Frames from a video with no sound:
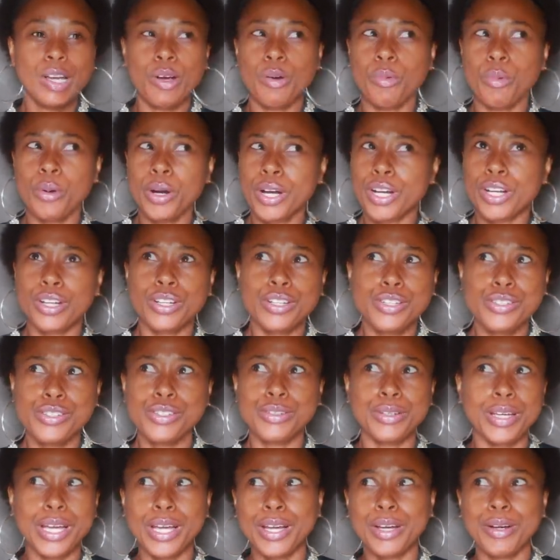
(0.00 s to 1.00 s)
Where could
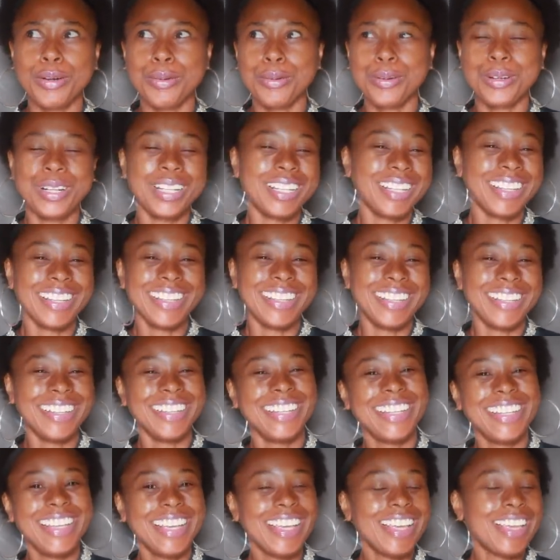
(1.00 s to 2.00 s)
you go?
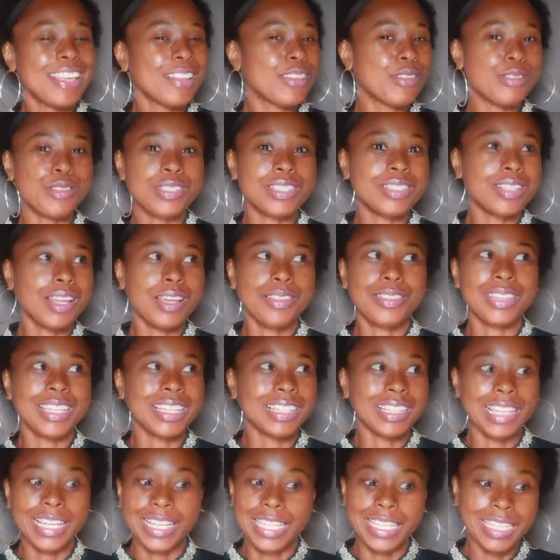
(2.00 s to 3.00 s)
There's
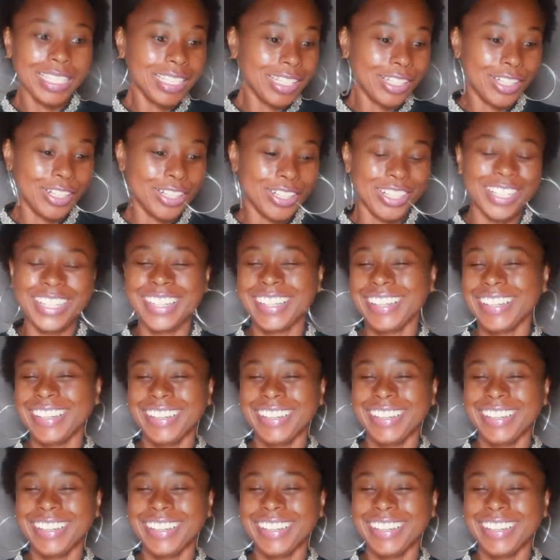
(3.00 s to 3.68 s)
nothing like here.